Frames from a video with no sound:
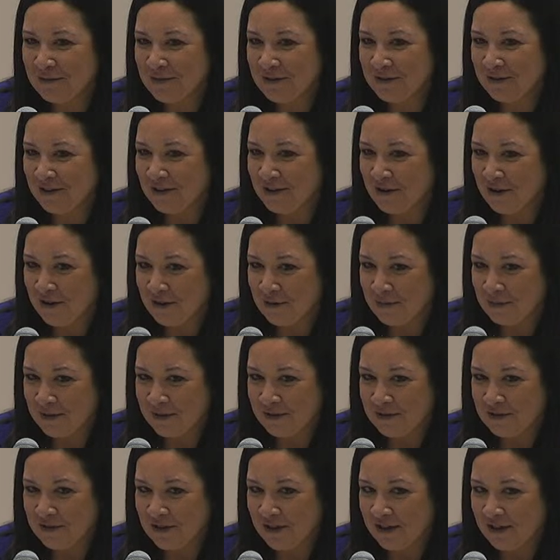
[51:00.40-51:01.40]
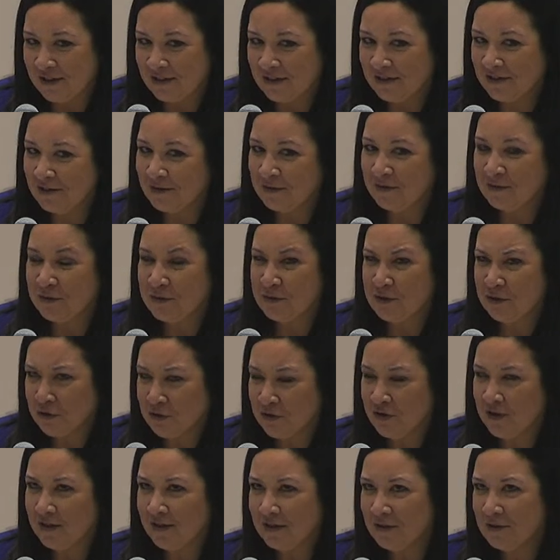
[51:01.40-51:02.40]
you that are middle
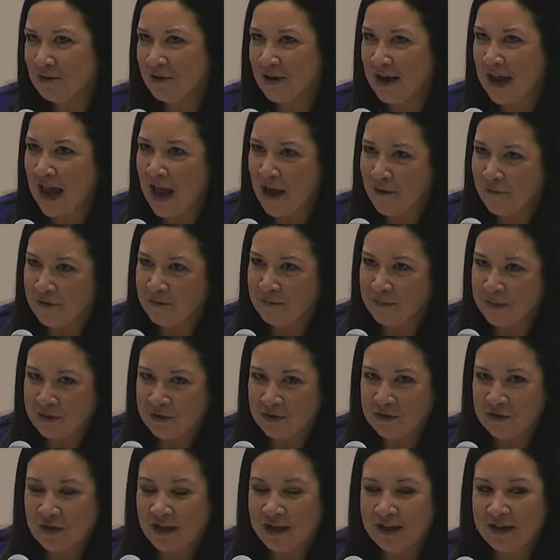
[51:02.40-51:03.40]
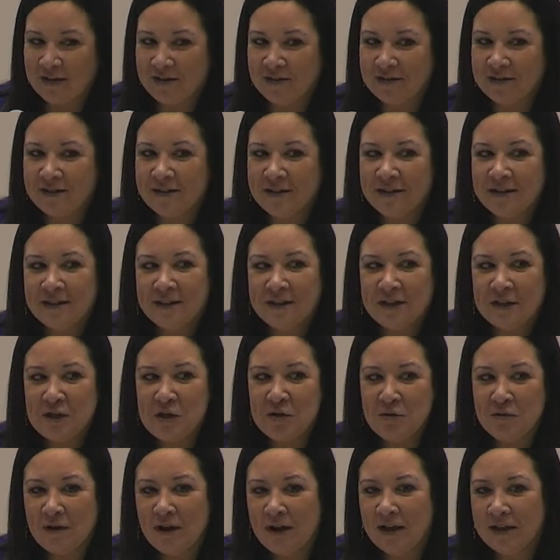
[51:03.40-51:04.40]
children or have a middle child,
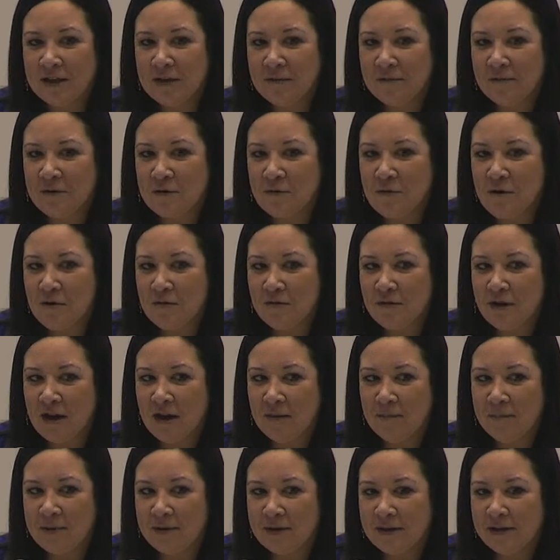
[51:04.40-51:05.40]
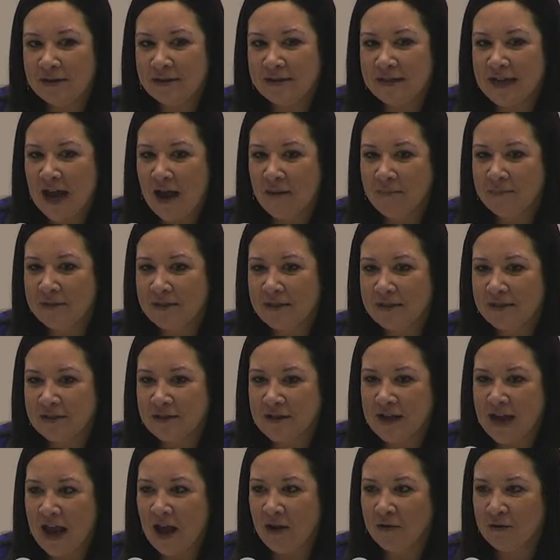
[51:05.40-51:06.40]
you kind of grow up adapting
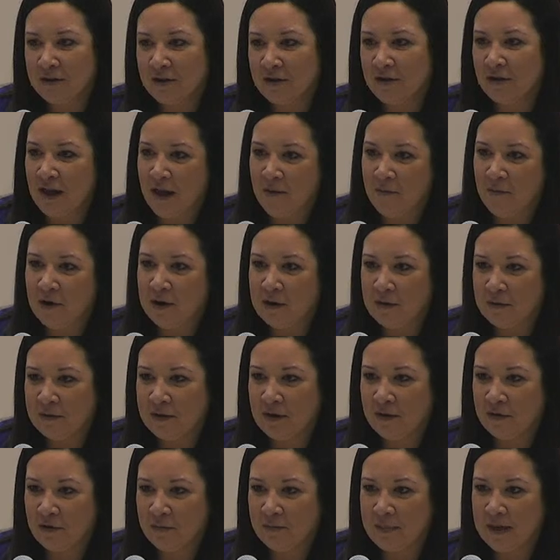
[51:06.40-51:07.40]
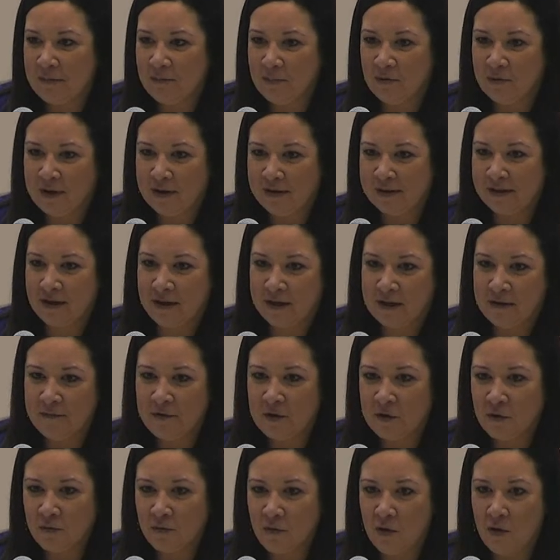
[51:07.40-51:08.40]
to how to collaborate with other people. That's kind of
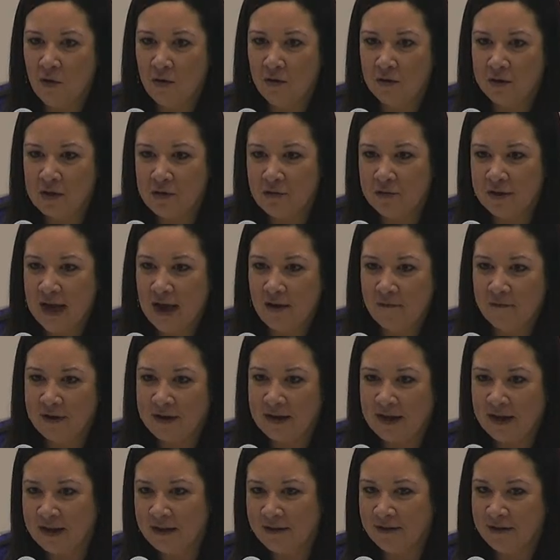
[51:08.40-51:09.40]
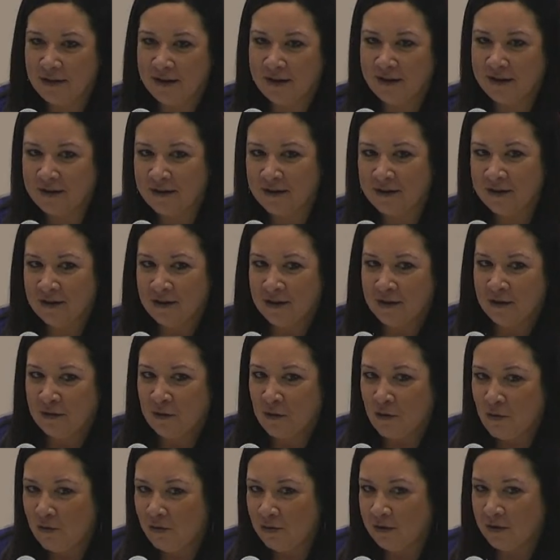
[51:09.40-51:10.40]
your role. You navigate like the
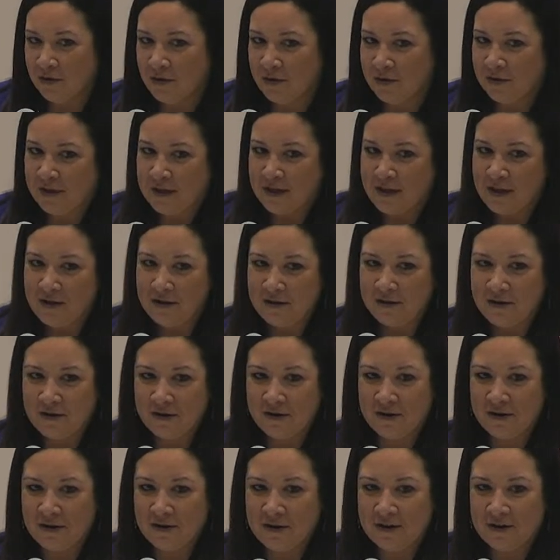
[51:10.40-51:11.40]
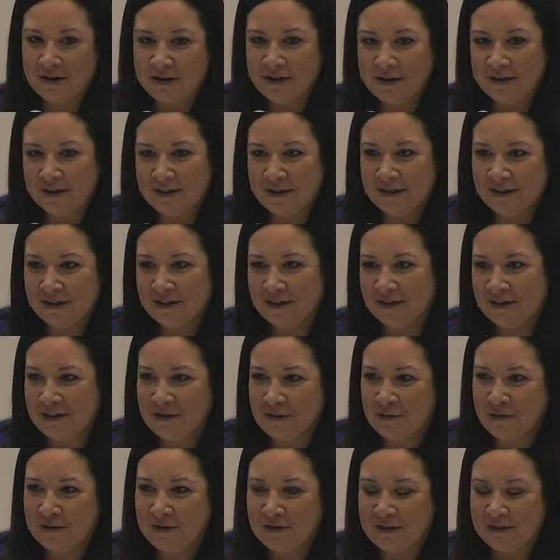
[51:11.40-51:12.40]
older and the younger, and
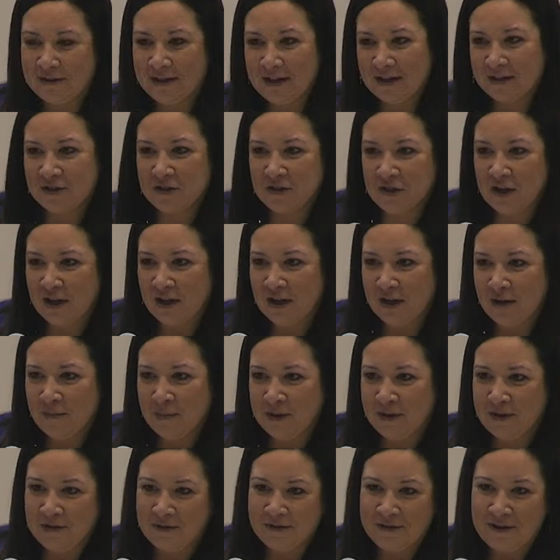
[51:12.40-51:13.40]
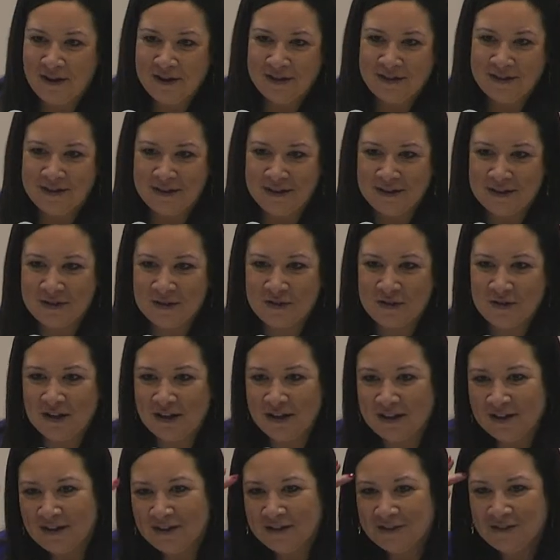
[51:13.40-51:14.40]
you're the next child, but you're not the next
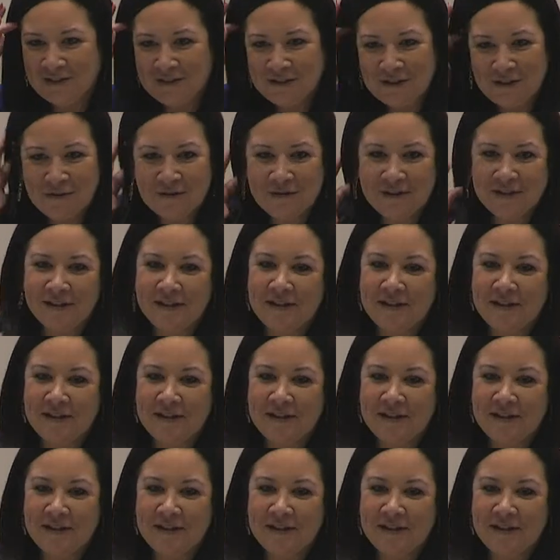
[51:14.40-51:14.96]
child, you know.